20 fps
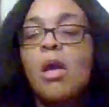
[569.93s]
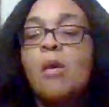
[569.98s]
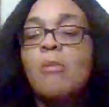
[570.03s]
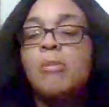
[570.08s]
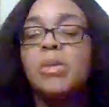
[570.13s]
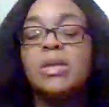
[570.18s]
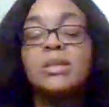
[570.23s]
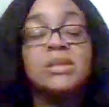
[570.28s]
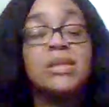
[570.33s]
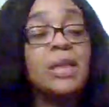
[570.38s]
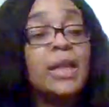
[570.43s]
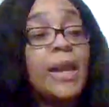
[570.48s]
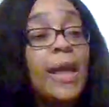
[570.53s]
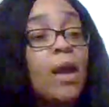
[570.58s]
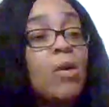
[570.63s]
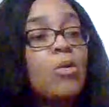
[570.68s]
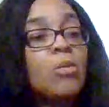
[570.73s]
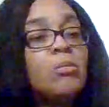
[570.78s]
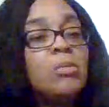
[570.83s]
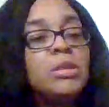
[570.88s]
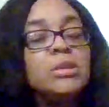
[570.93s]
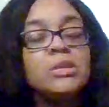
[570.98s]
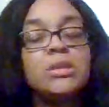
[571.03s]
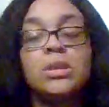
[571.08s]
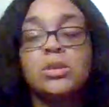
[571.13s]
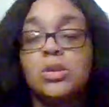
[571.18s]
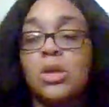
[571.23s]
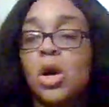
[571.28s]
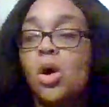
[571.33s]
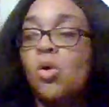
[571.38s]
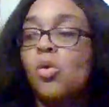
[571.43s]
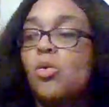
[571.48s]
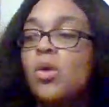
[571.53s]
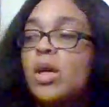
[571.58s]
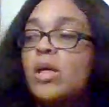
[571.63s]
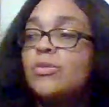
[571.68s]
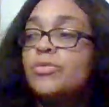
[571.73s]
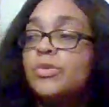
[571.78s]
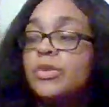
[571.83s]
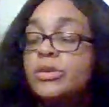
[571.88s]
But it's allowing me to know
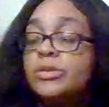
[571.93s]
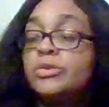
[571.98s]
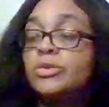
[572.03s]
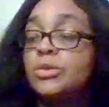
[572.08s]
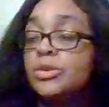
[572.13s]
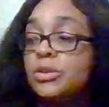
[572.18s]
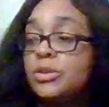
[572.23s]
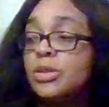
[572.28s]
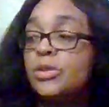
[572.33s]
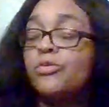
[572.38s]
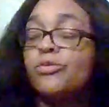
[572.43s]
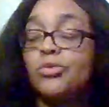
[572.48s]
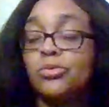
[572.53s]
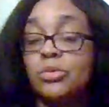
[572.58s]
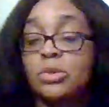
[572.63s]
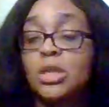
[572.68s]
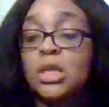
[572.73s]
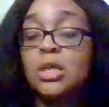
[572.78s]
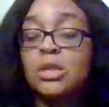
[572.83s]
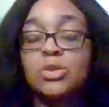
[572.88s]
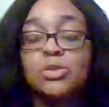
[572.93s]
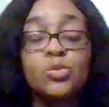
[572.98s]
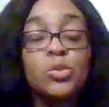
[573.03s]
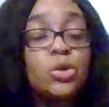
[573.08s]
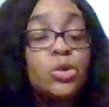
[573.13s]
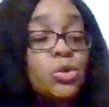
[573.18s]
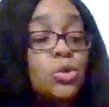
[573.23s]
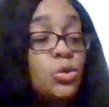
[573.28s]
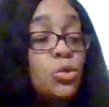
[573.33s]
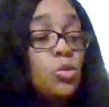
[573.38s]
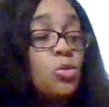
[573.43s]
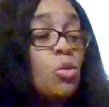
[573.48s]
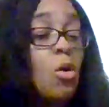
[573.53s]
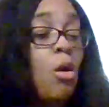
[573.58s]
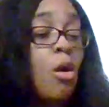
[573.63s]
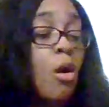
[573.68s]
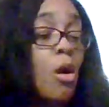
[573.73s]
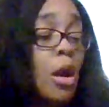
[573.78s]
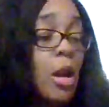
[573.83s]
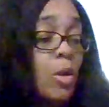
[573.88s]
these are the different things. When you
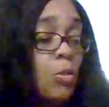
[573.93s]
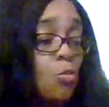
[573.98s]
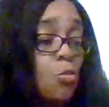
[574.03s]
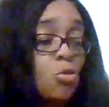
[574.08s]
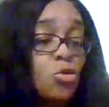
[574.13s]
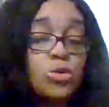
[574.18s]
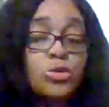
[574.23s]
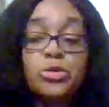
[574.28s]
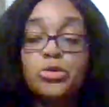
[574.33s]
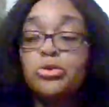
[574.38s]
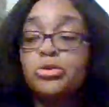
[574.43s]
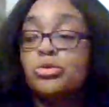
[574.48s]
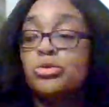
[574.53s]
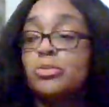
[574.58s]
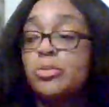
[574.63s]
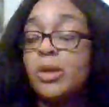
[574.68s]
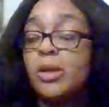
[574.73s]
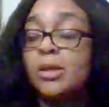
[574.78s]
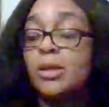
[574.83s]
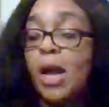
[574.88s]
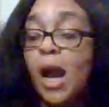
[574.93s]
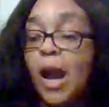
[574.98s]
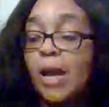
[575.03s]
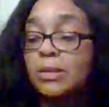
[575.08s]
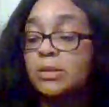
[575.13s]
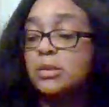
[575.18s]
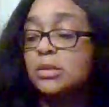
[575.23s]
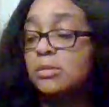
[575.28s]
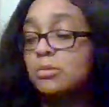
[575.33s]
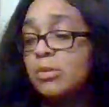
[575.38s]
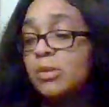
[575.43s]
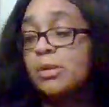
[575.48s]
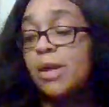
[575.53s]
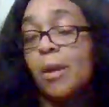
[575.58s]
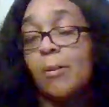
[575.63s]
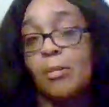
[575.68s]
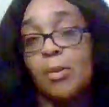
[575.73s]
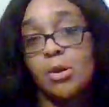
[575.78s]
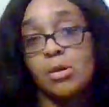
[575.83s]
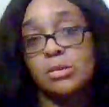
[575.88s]
are a warrior, you've been guided to be
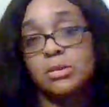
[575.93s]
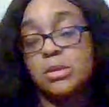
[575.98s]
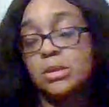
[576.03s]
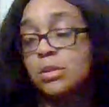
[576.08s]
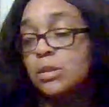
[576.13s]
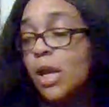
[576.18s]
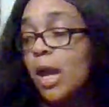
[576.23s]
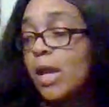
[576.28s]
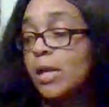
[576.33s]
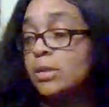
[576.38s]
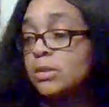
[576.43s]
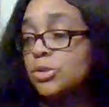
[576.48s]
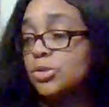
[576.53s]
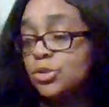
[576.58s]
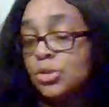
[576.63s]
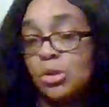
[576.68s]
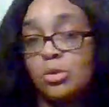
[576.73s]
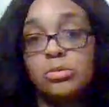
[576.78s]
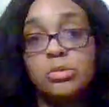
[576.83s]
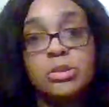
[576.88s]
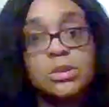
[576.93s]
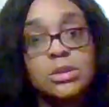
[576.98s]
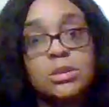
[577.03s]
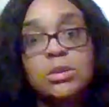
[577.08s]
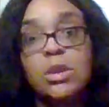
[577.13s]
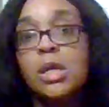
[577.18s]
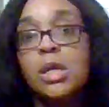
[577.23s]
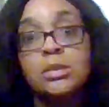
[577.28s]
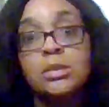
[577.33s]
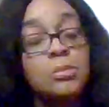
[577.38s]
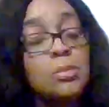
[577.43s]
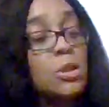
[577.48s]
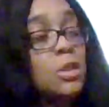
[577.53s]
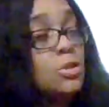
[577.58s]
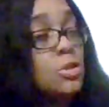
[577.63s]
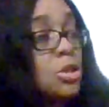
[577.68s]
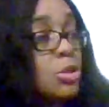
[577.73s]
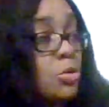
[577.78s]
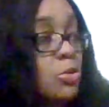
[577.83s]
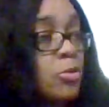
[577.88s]
that person that is chosen to be
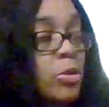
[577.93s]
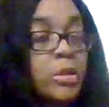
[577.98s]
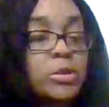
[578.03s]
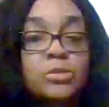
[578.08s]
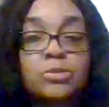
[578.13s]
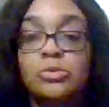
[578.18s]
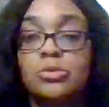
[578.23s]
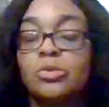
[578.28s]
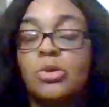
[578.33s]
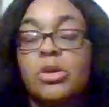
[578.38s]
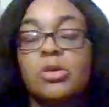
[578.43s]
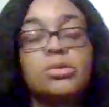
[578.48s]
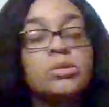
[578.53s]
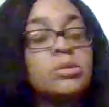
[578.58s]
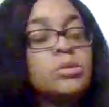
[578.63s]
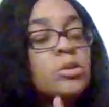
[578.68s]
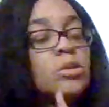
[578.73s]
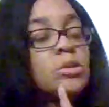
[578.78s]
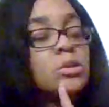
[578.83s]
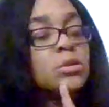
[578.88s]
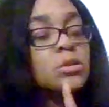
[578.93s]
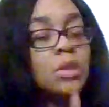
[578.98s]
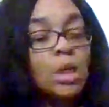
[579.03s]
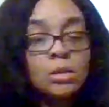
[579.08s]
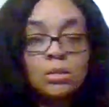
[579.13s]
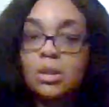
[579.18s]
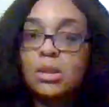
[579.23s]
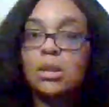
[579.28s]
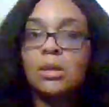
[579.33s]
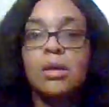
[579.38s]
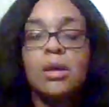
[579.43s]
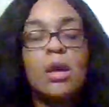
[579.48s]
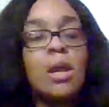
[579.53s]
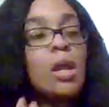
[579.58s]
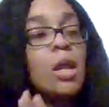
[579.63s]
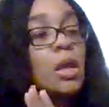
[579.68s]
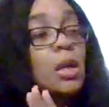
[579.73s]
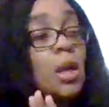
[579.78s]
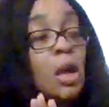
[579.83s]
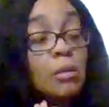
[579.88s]
a generational curse. There is nothing,
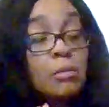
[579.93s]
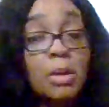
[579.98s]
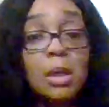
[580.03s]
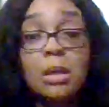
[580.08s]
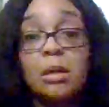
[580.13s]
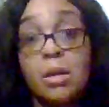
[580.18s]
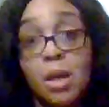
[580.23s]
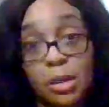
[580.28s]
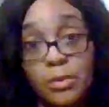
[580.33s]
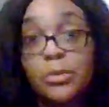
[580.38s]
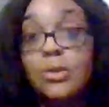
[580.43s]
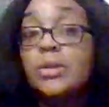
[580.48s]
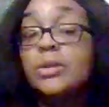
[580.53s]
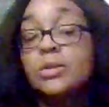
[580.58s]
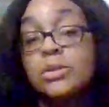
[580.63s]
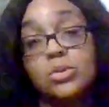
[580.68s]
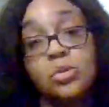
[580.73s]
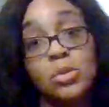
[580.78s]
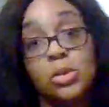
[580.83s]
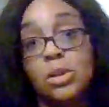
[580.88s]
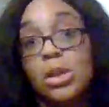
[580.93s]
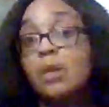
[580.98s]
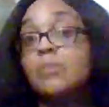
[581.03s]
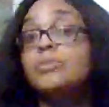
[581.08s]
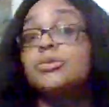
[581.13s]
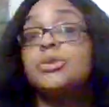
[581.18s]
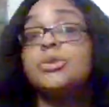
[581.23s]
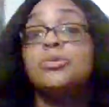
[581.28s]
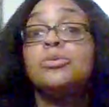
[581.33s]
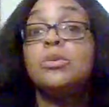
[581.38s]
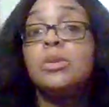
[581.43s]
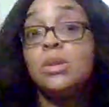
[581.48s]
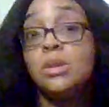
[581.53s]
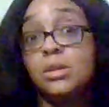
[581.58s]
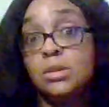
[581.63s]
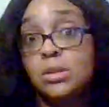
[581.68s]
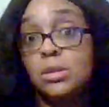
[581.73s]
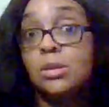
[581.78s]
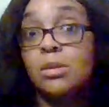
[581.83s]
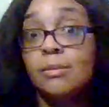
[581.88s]
and I mean nothing, that's going to come to you
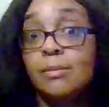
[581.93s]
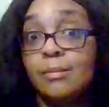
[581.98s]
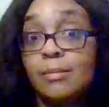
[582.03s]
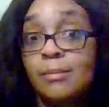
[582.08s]
easy